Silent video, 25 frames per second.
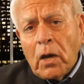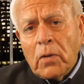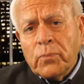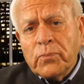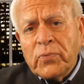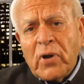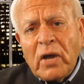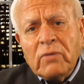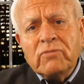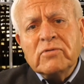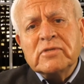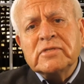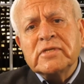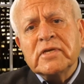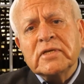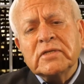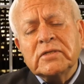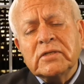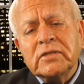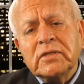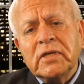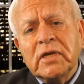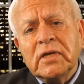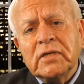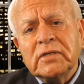private
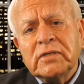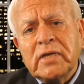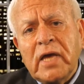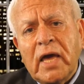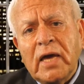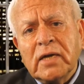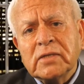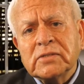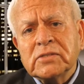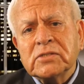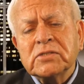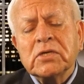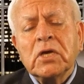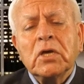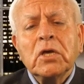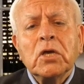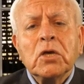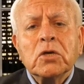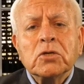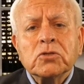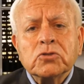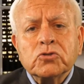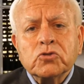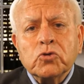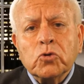sector think tanks,
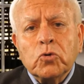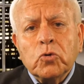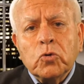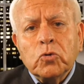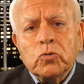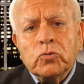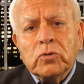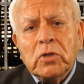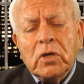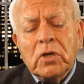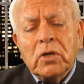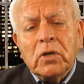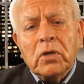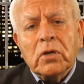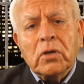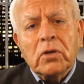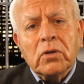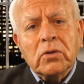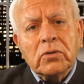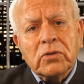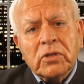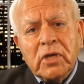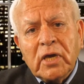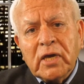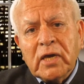
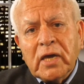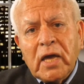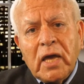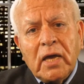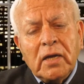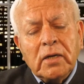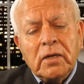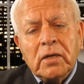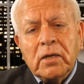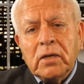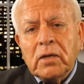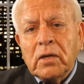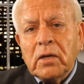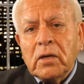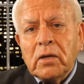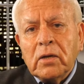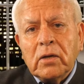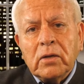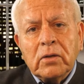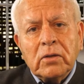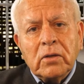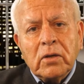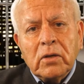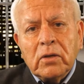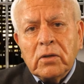so they can
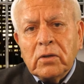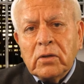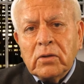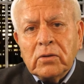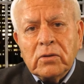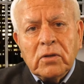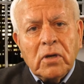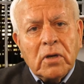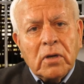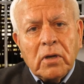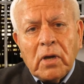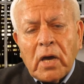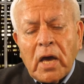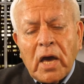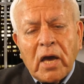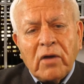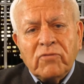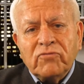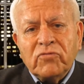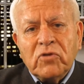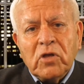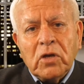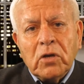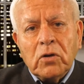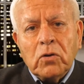
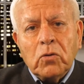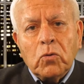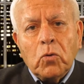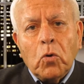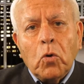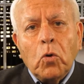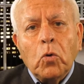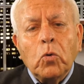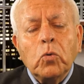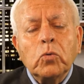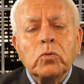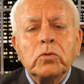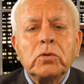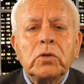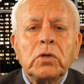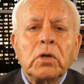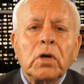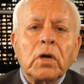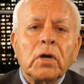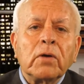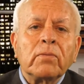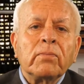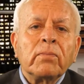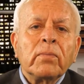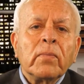have their own,
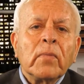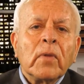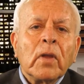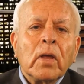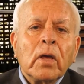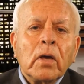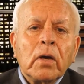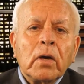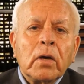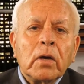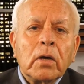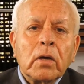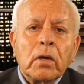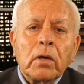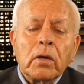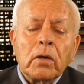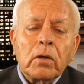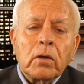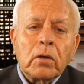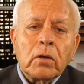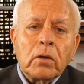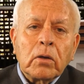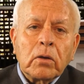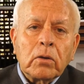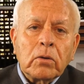
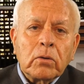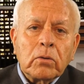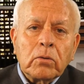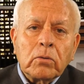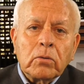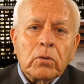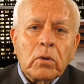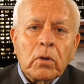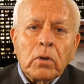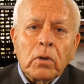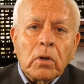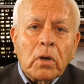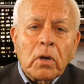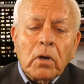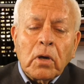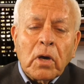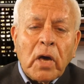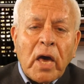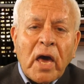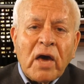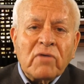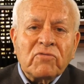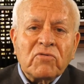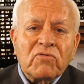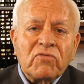
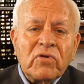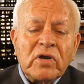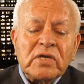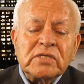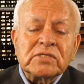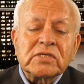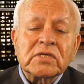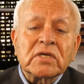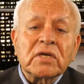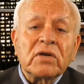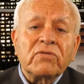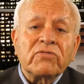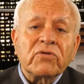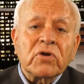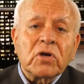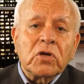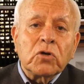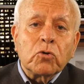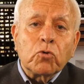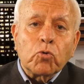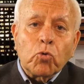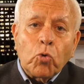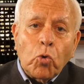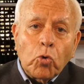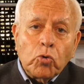have a very
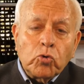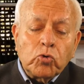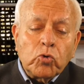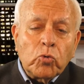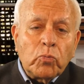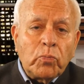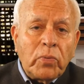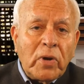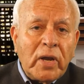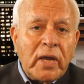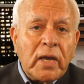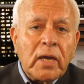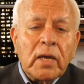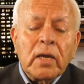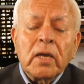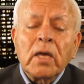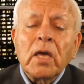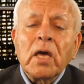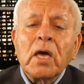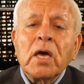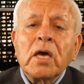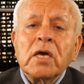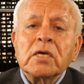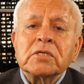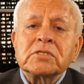significant role to play.
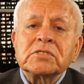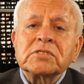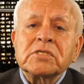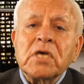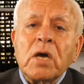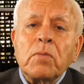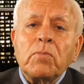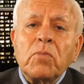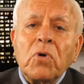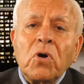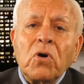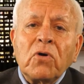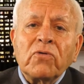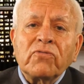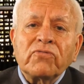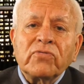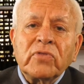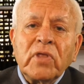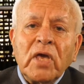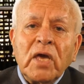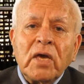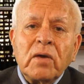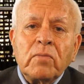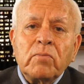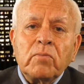Some of
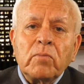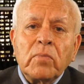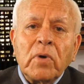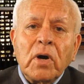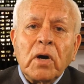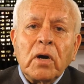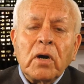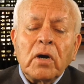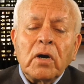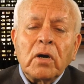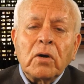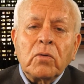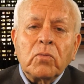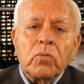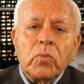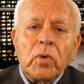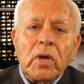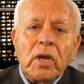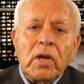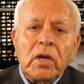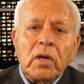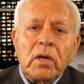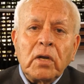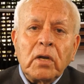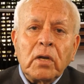them
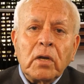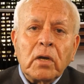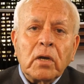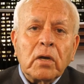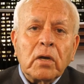will